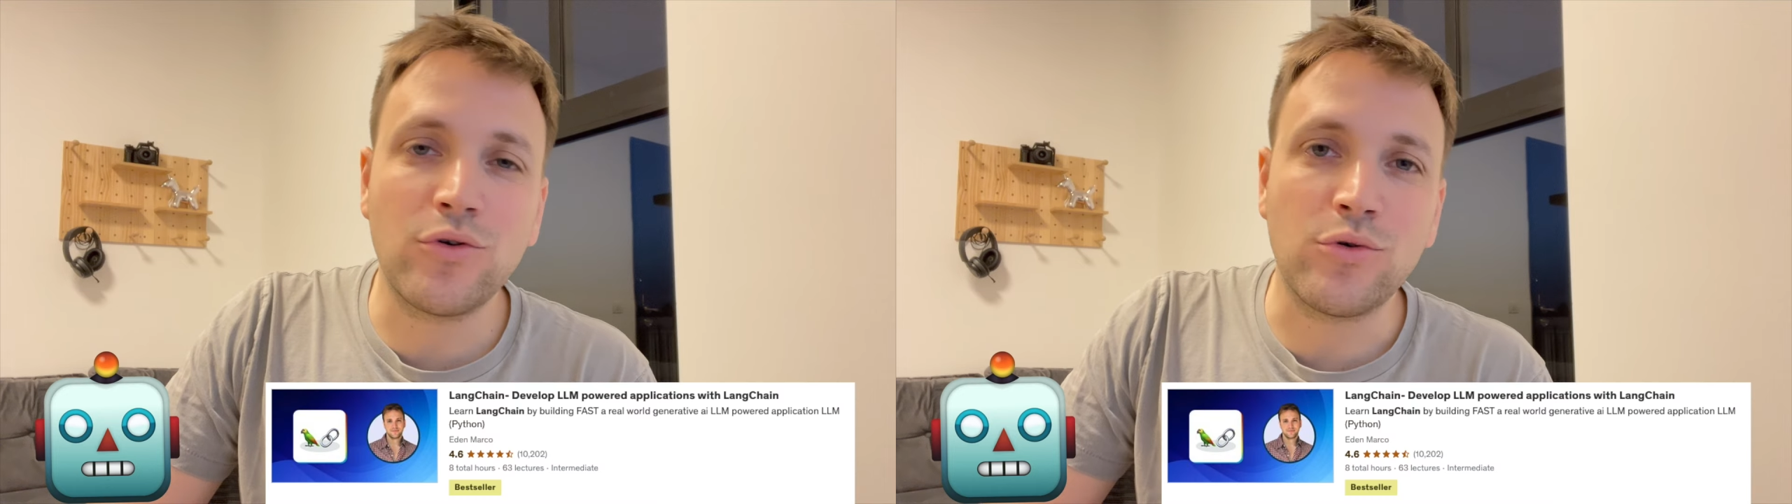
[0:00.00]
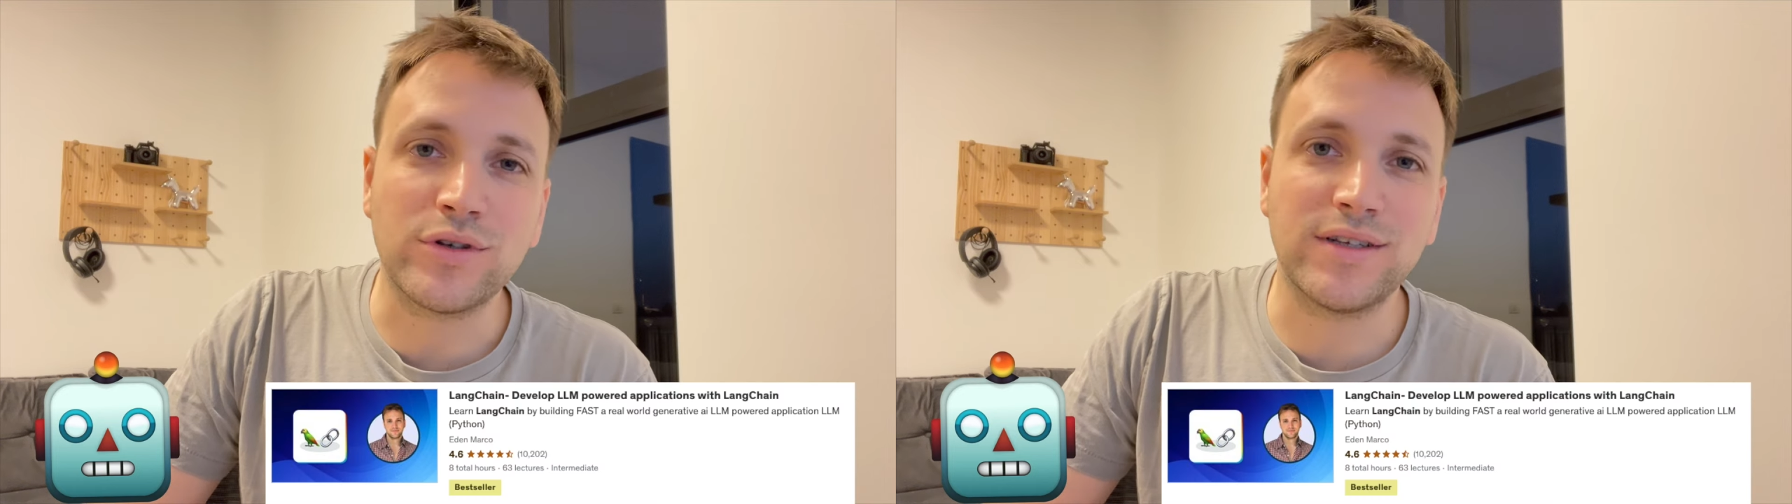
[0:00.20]

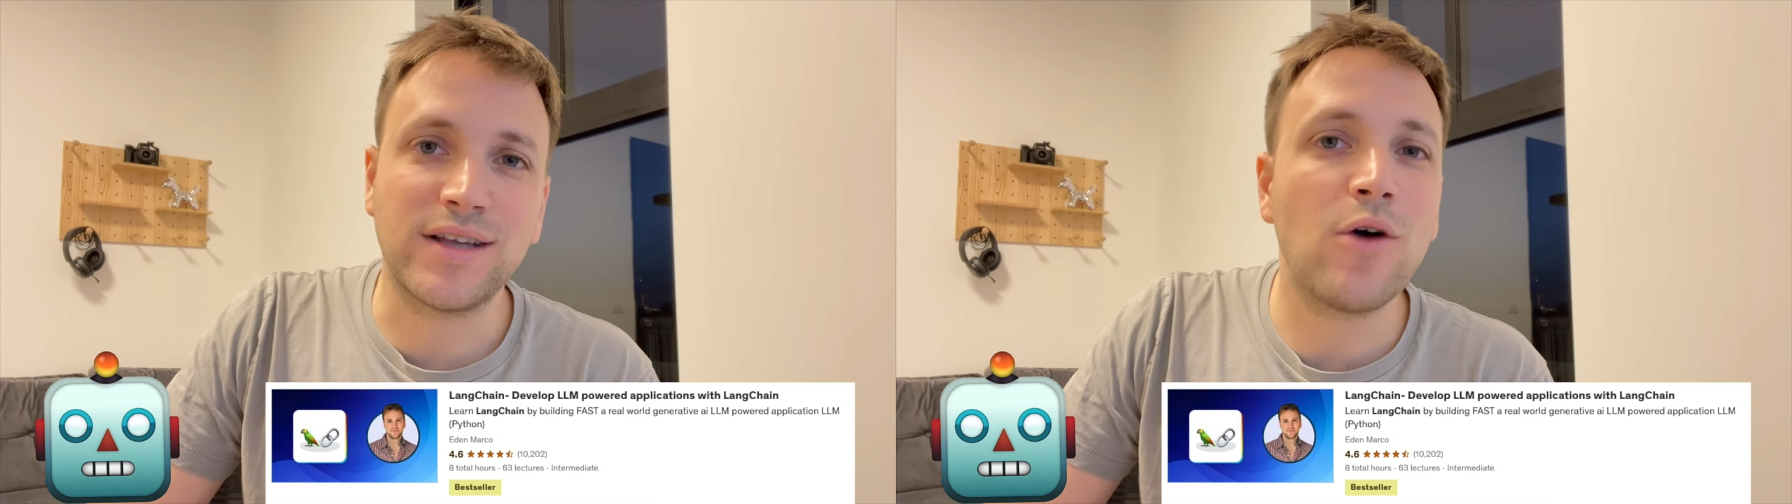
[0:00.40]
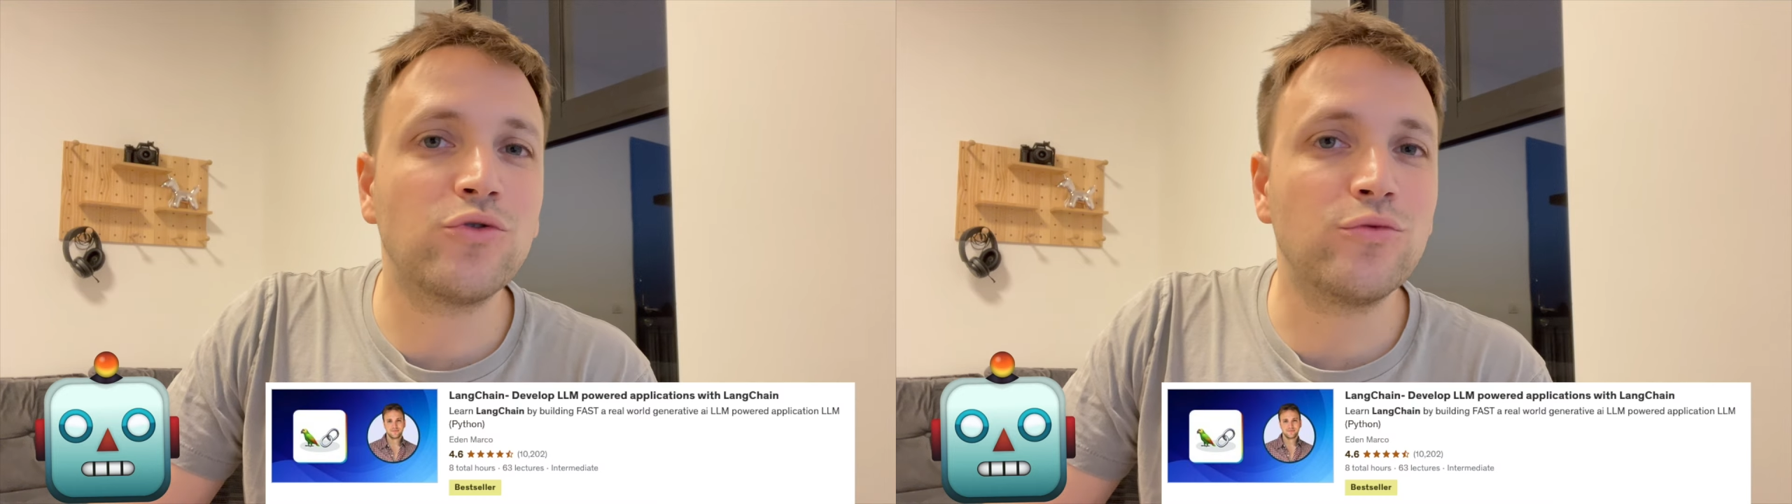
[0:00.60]
courses
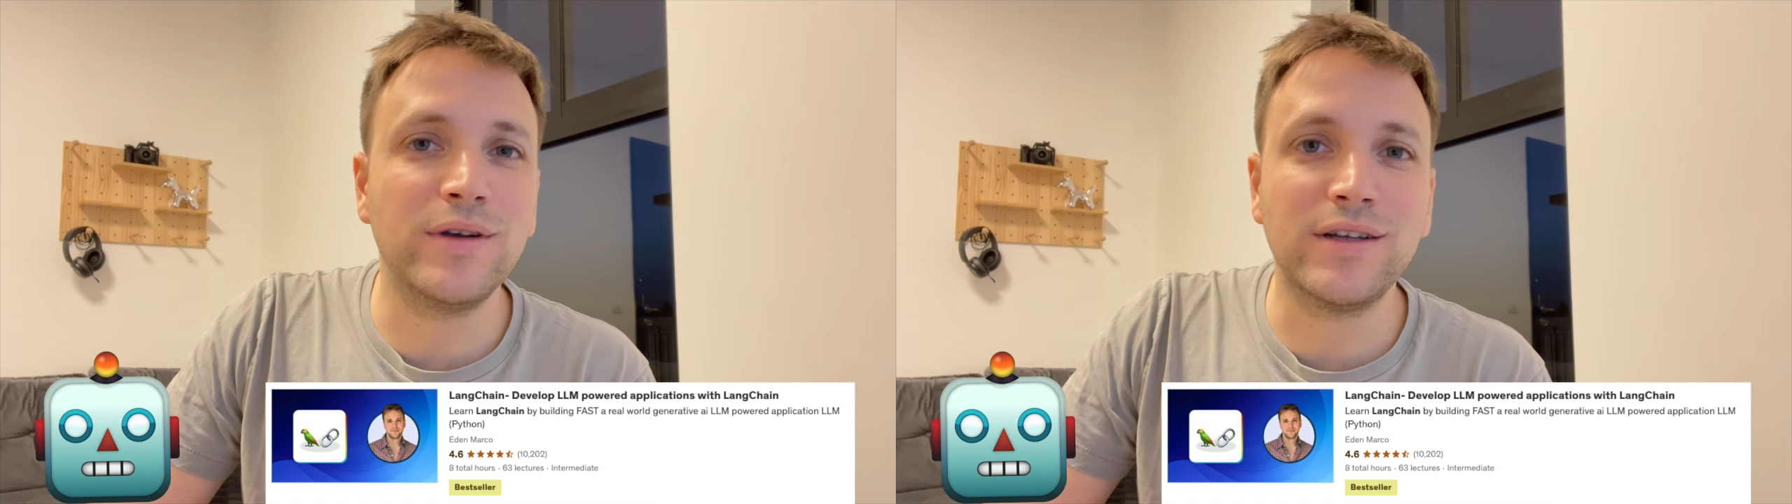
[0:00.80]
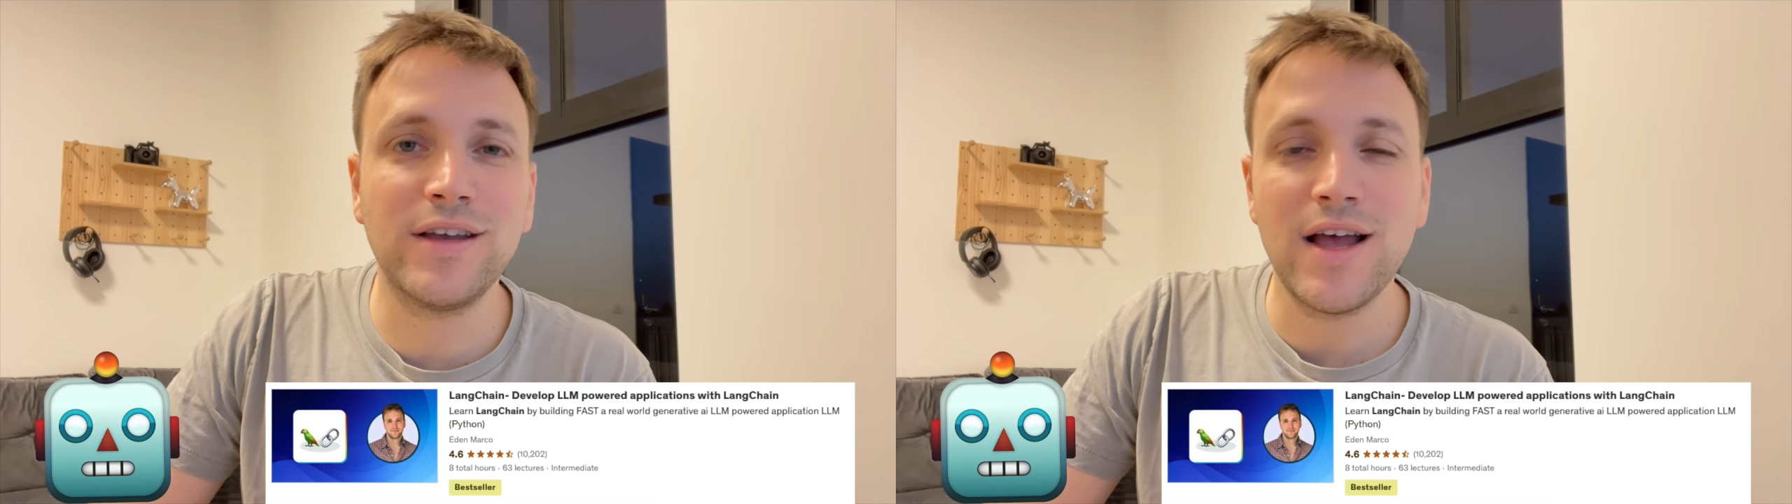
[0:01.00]
how to build